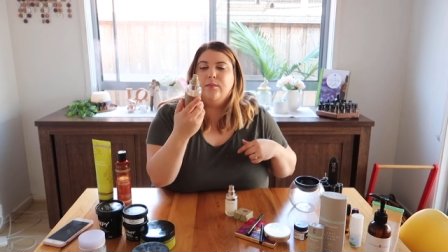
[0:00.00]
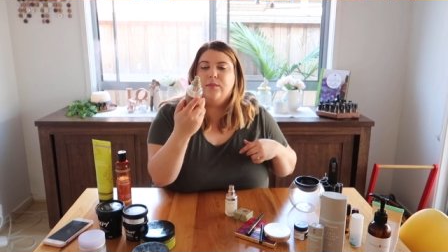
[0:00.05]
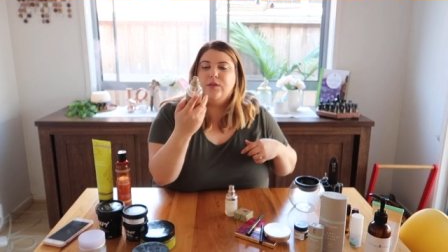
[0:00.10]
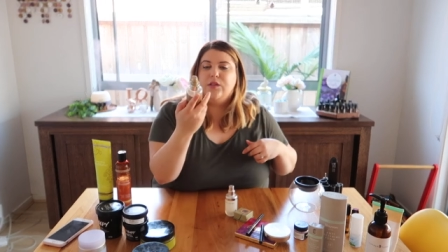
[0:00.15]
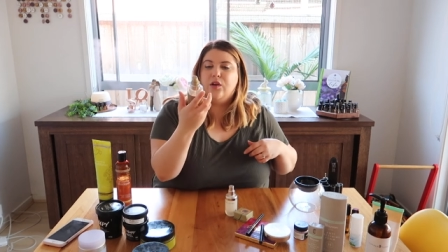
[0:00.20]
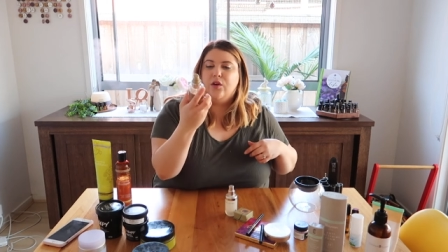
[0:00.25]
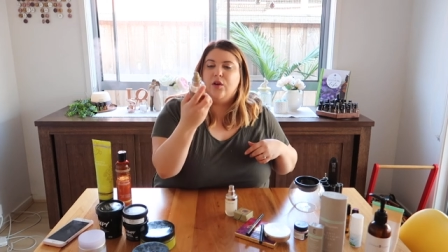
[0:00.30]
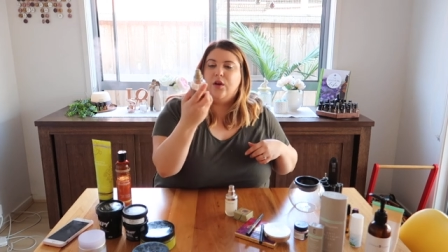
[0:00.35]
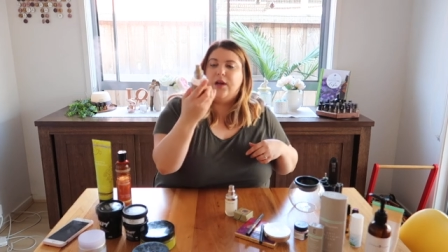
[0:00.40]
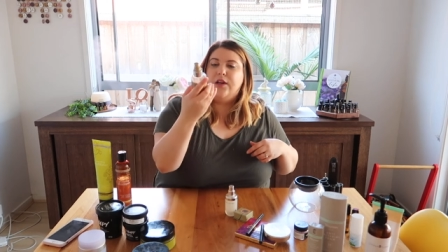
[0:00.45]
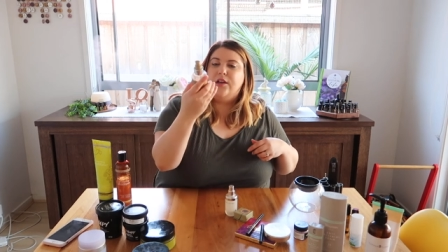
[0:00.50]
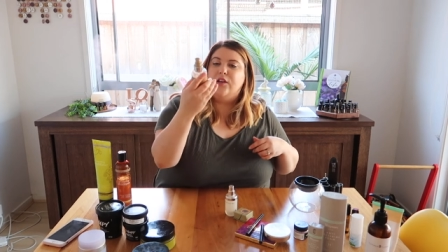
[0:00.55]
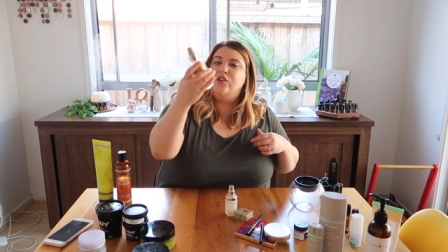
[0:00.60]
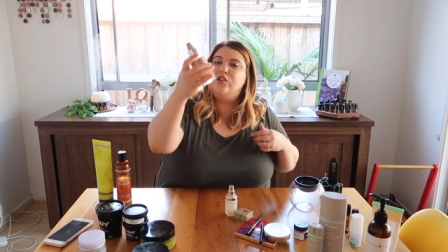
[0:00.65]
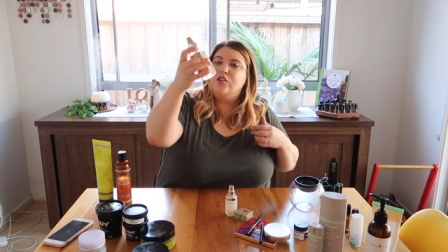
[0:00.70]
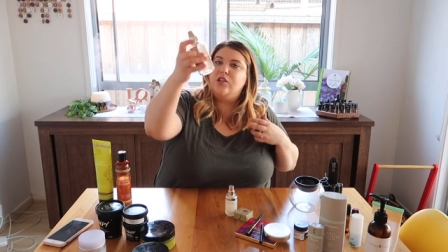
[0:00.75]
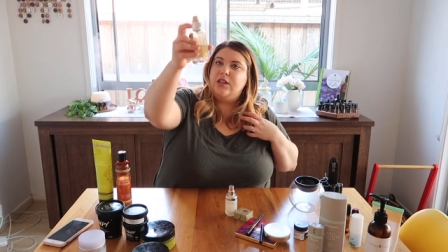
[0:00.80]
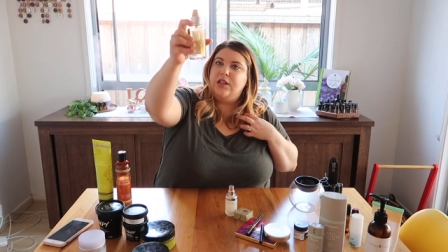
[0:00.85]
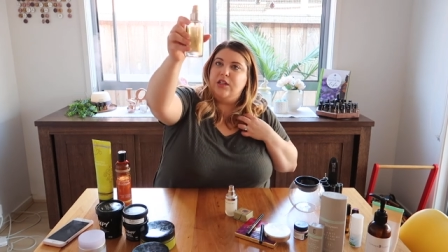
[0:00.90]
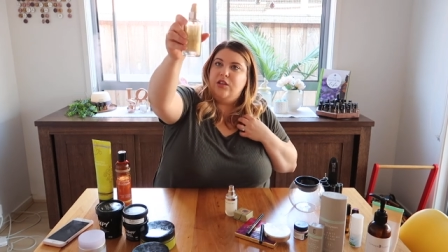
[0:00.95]
So I
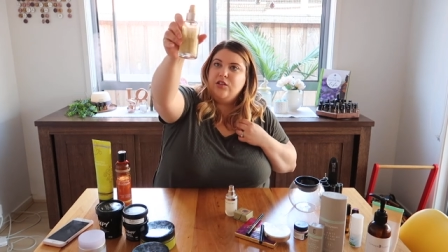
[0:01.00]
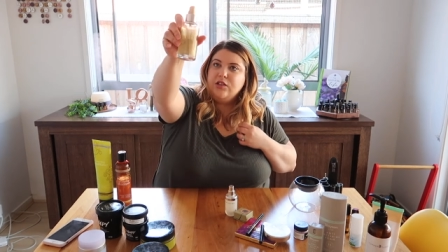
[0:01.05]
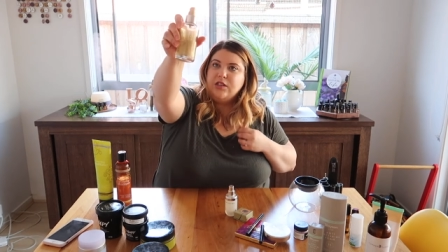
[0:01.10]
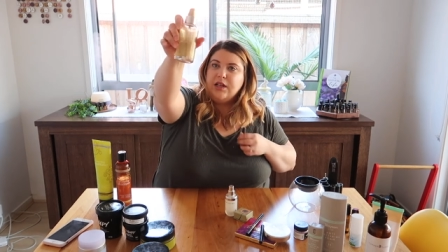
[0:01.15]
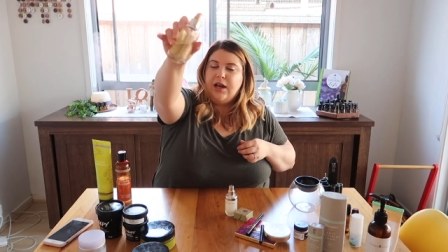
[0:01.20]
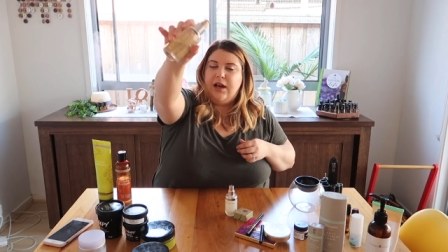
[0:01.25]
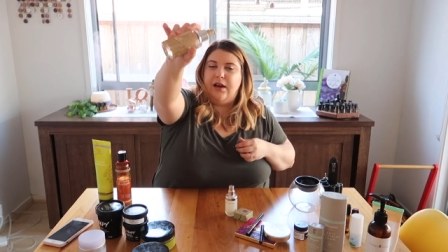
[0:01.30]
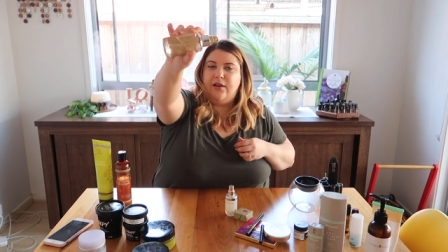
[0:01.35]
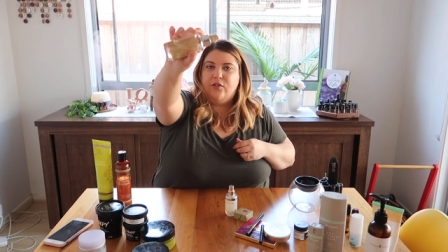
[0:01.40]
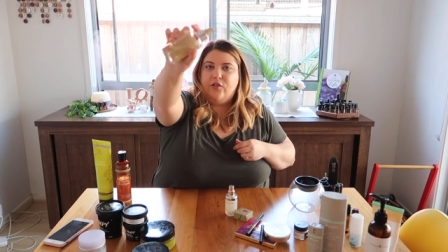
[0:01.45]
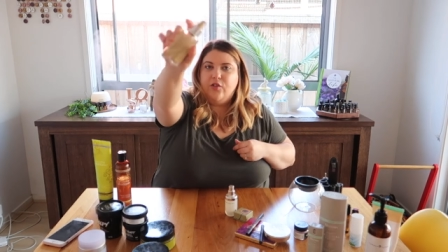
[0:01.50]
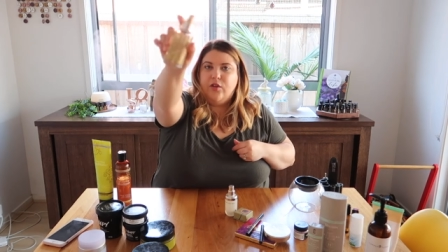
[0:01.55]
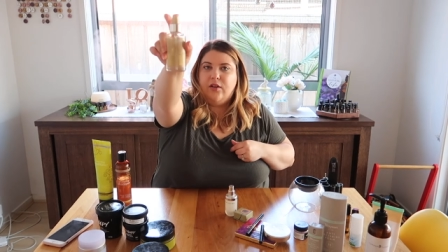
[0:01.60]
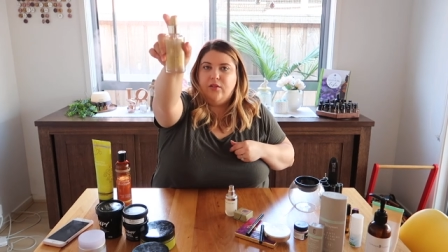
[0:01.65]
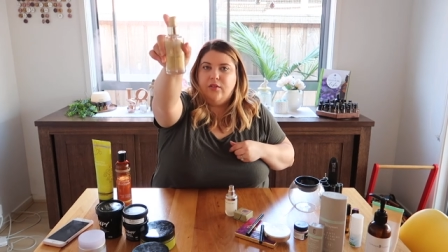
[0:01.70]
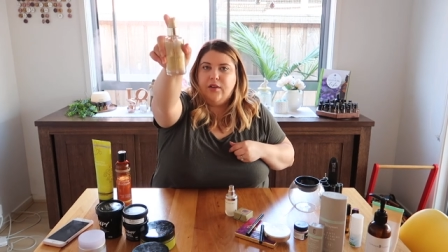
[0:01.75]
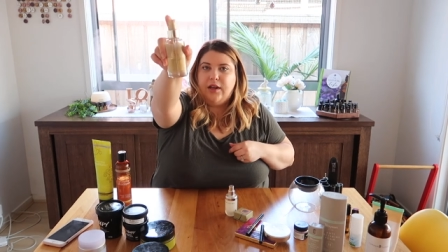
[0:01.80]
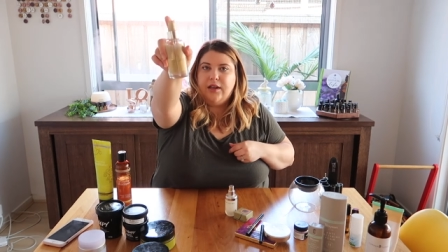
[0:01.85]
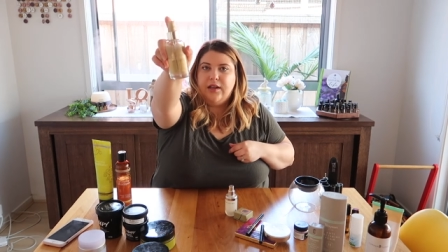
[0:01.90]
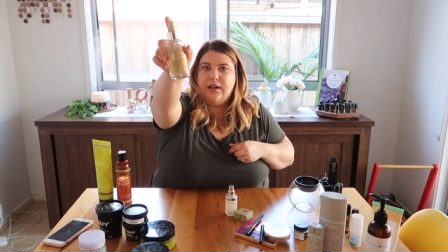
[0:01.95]
usually use it after
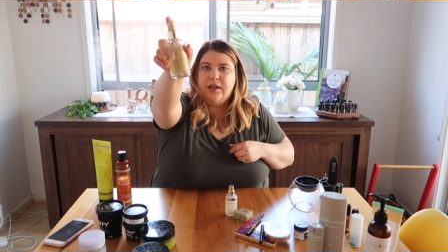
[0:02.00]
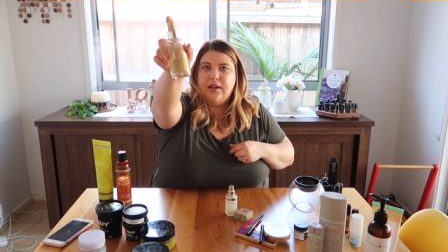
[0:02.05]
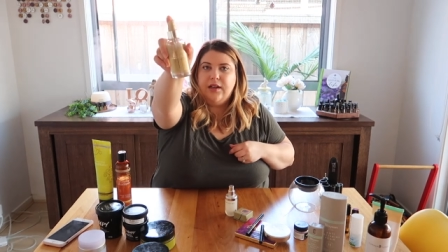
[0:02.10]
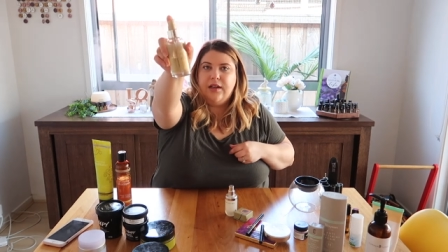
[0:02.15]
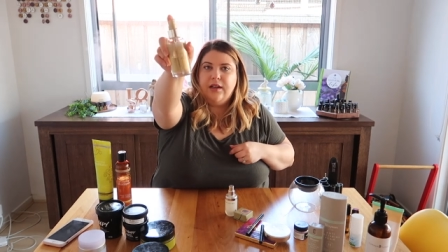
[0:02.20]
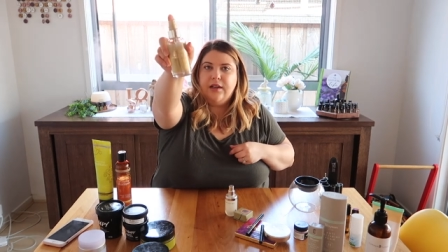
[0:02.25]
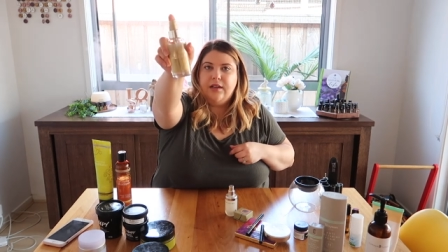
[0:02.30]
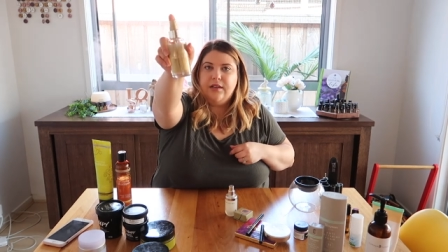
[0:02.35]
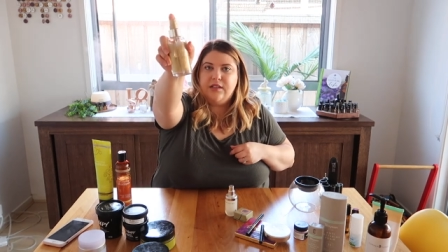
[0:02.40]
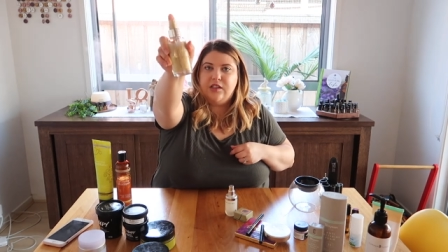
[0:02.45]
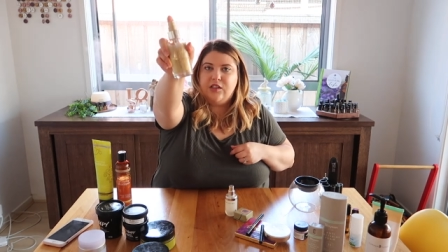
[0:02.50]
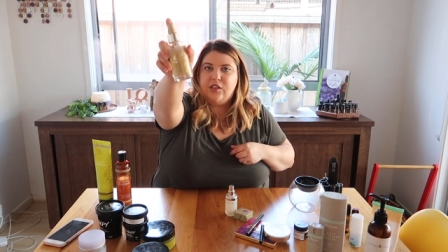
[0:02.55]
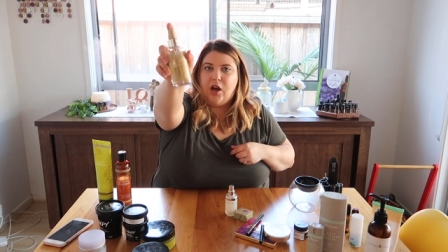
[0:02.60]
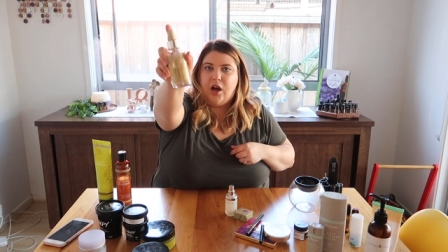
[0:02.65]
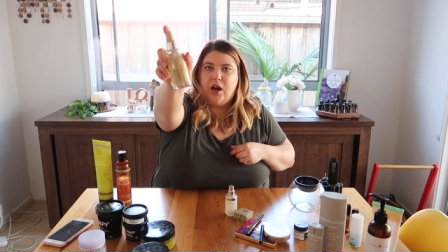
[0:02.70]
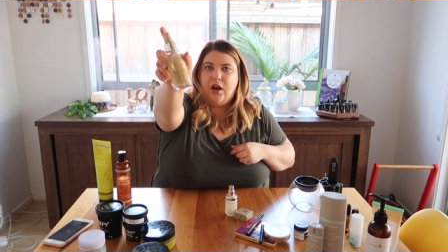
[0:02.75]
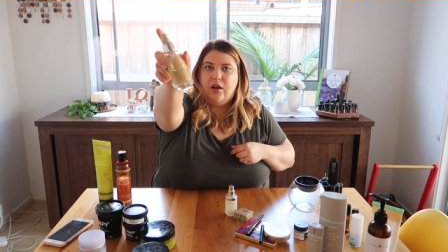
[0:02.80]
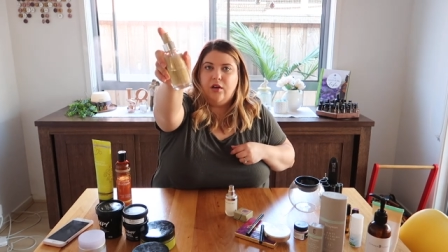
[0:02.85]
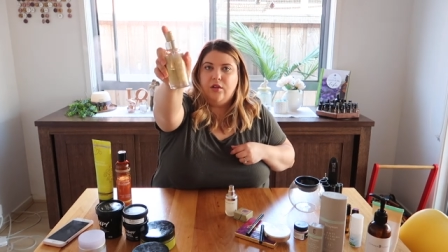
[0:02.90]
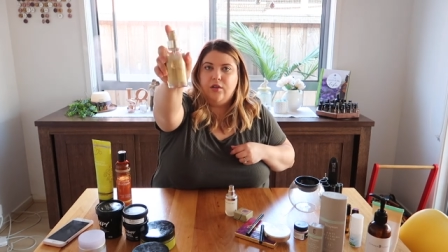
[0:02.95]
I've like
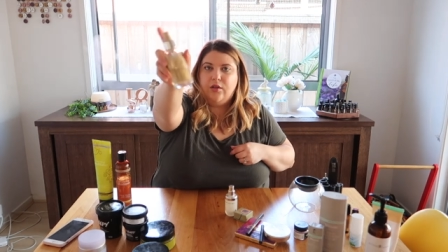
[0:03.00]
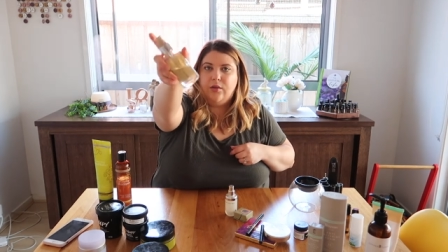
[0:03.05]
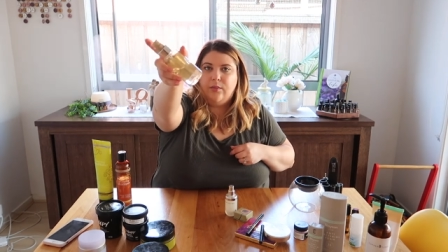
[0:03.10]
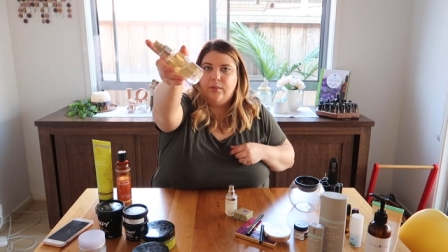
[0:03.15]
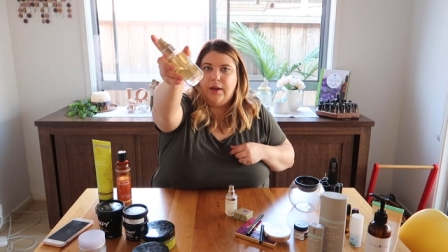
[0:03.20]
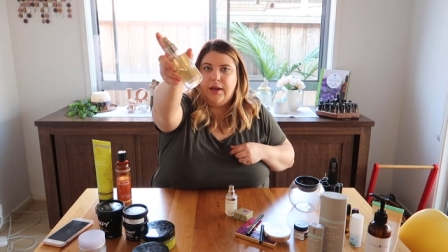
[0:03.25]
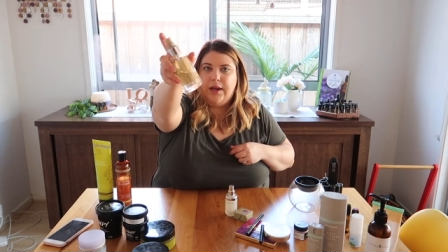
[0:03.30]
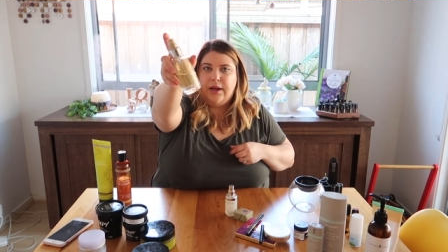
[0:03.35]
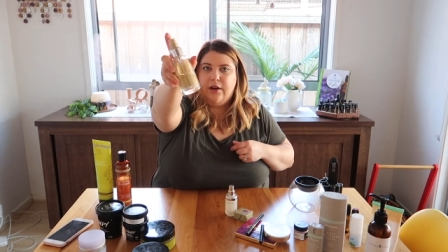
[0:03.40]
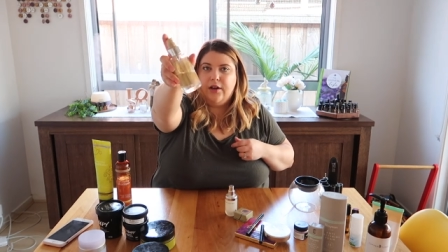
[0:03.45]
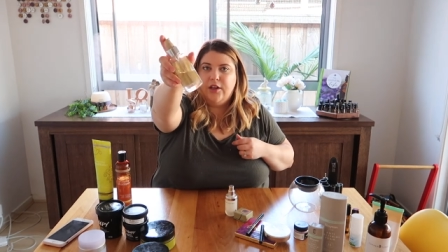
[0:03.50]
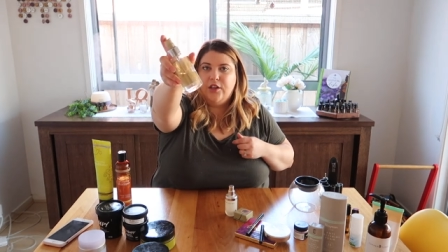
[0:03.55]
styled my hair.